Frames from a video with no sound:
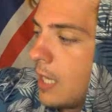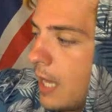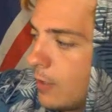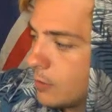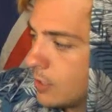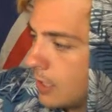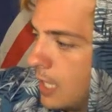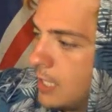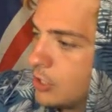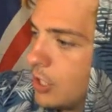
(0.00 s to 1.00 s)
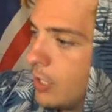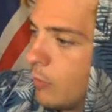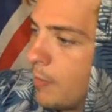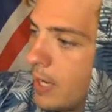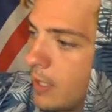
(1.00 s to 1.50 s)
Klaus, Elijah,
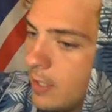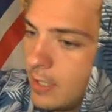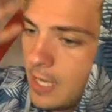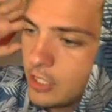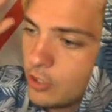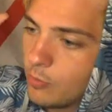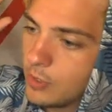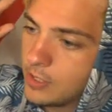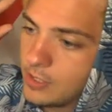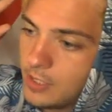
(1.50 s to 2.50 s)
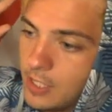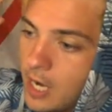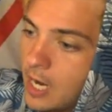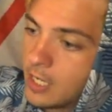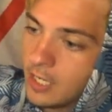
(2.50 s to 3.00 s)
and Rebecca. Elijah was
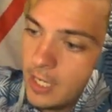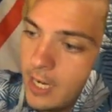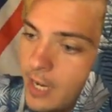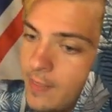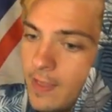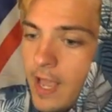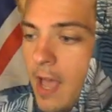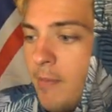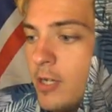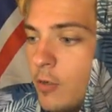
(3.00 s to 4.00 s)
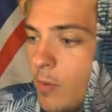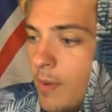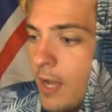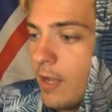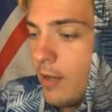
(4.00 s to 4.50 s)
not going to let anything happen to
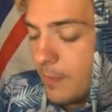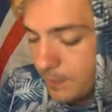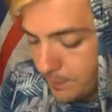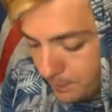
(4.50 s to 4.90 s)
Rebecca.